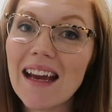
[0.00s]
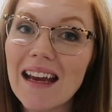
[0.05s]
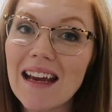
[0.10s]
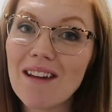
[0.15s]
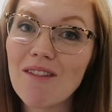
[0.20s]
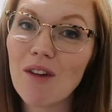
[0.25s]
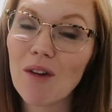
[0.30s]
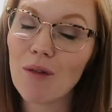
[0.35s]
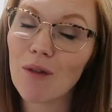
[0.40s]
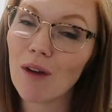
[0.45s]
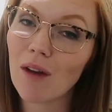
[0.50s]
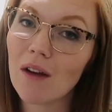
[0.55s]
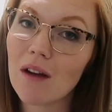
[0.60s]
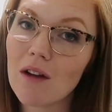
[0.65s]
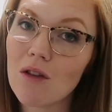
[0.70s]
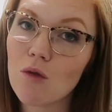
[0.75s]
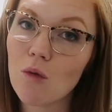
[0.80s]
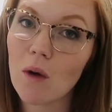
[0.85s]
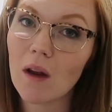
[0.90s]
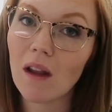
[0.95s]
even really
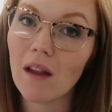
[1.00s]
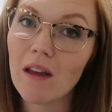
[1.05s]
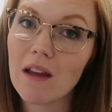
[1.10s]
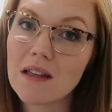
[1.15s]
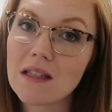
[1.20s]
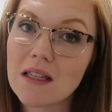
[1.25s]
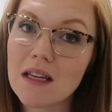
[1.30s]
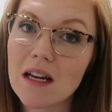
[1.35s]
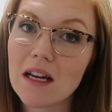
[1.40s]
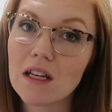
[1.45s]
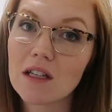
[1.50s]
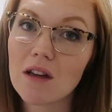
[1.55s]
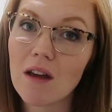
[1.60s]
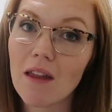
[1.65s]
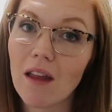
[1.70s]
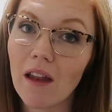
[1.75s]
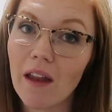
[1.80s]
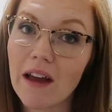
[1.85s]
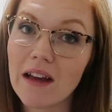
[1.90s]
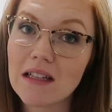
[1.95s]
enjoyed listening to
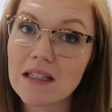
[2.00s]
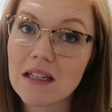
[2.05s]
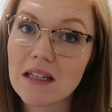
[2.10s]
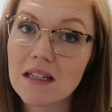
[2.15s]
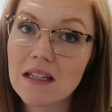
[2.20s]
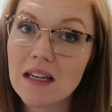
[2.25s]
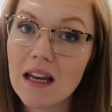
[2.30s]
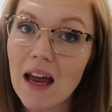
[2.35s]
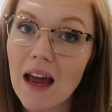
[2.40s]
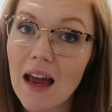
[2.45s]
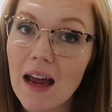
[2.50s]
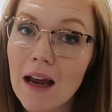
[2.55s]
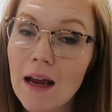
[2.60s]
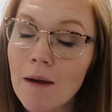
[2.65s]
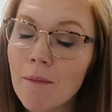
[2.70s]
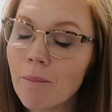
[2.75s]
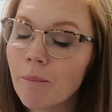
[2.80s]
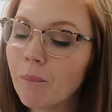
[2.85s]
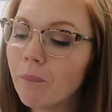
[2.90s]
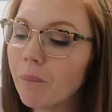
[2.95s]
the lesson
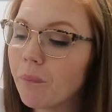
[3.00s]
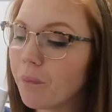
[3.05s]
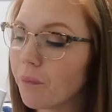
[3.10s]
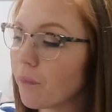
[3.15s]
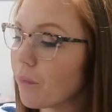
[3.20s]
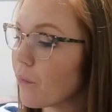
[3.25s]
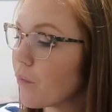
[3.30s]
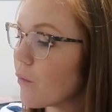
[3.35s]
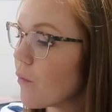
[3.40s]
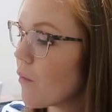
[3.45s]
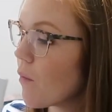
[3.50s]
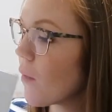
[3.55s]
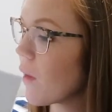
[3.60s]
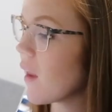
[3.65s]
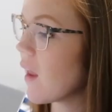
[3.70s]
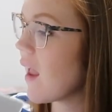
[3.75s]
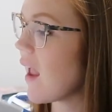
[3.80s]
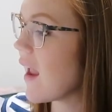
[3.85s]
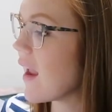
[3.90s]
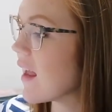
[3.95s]
today.
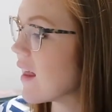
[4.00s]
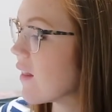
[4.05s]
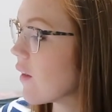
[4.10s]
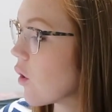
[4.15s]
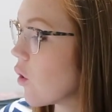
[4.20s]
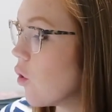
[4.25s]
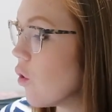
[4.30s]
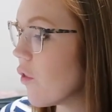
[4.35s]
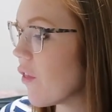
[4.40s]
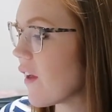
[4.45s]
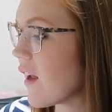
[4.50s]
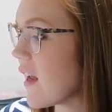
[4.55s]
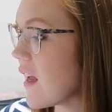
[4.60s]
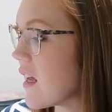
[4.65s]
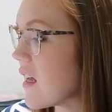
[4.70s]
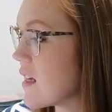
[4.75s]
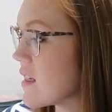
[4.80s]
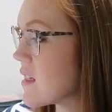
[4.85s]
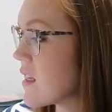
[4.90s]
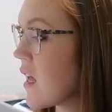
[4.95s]
And the cool thing
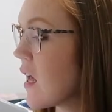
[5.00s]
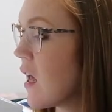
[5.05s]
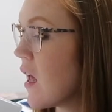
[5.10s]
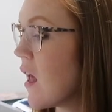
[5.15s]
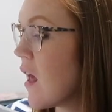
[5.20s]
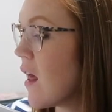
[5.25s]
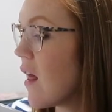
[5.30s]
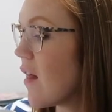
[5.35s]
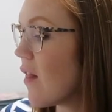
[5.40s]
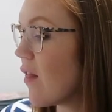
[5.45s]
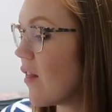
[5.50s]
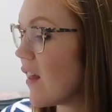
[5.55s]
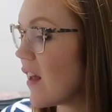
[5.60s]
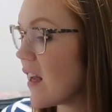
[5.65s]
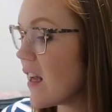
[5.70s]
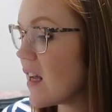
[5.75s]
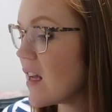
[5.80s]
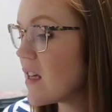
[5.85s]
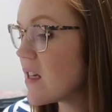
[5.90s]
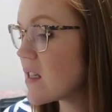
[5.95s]
is
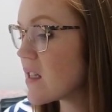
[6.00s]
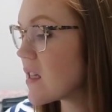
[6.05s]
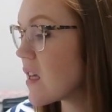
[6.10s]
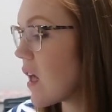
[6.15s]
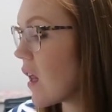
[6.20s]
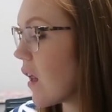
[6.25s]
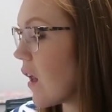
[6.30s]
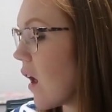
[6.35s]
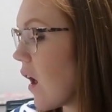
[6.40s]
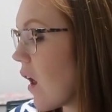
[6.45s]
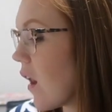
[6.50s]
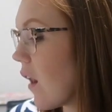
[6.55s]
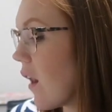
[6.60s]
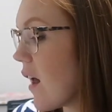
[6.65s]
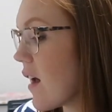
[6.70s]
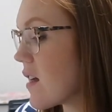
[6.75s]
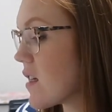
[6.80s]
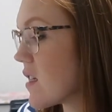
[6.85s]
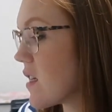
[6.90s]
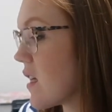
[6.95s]
these
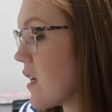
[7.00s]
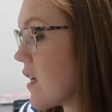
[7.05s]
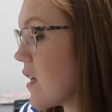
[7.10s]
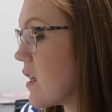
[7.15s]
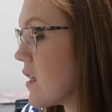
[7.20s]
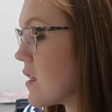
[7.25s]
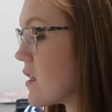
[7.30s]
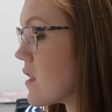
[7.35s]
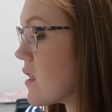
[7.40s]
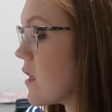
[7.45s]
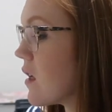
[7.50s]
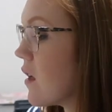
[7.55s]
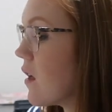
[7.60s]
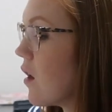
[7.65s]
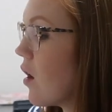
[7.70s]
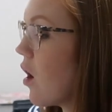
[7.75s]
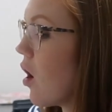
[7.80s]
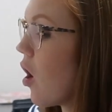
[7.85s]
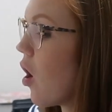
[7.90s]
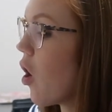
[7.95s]
lessons
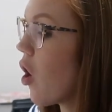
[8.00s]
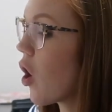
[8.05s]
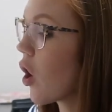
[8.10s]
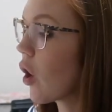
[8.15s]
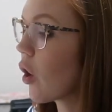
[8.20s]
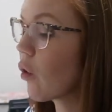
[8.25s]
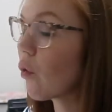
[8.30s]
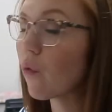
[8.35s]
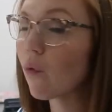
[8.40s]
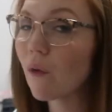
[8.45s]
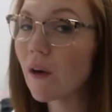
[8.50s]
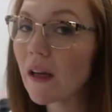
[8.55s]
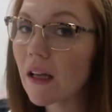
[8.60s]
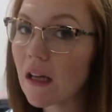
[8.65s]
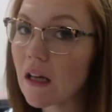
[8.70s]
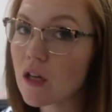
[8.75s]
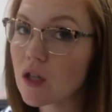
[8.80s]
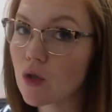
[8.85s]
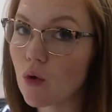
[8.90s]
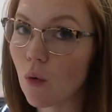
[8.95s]
are
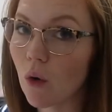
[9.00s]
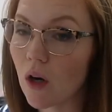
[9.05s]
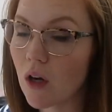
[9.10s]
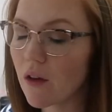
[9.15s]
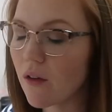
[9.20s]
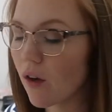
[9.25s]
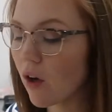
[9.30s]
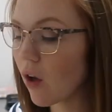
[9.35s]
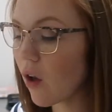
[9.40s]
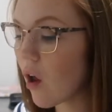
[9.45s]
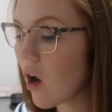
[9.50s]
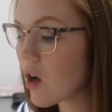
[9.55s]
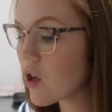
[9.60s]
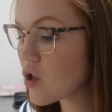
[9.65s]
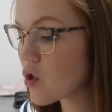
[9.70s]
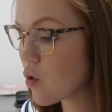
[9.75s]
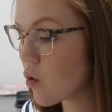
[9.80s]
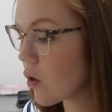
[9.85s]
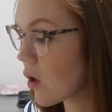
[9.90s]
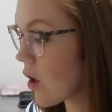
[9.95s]
really short. They're a lot
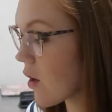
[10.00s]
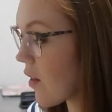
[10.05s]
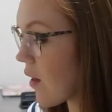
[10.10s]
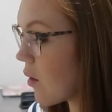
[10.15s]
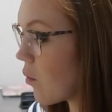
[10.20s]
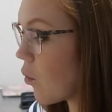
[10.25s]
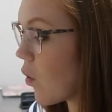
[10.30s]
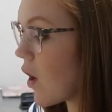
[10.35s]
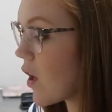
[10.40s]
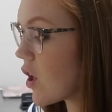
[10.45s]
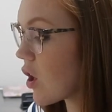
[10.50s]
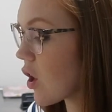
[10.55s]
shorter than what